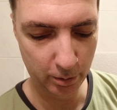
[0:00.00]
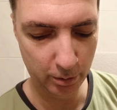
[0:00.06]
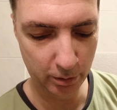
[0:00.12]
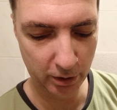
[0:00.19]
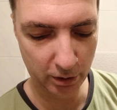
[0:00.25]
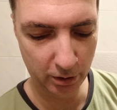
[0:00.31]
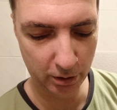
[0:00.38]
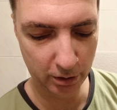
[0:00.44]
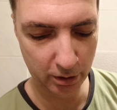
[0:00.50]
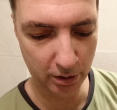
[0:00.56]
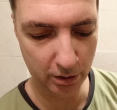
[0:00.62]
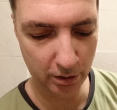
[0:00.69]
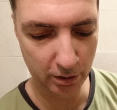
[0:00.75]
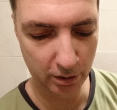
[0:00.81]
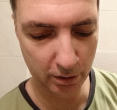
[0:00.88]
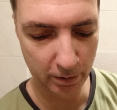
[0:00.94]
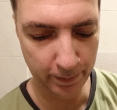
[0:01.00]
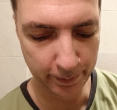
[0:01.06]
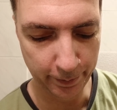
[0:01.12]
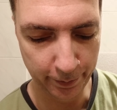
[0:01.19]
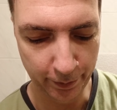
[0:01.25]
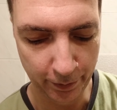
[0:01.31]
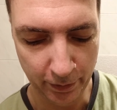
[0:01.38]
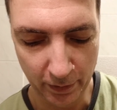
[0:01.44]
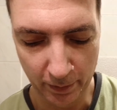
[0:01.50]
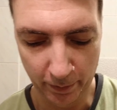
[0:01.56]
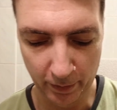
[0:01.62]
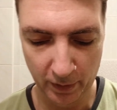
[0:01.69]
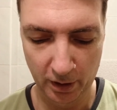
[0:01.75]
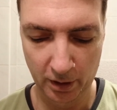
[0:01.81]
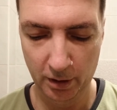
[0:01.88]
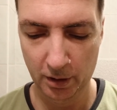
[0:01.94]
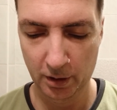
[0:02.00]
because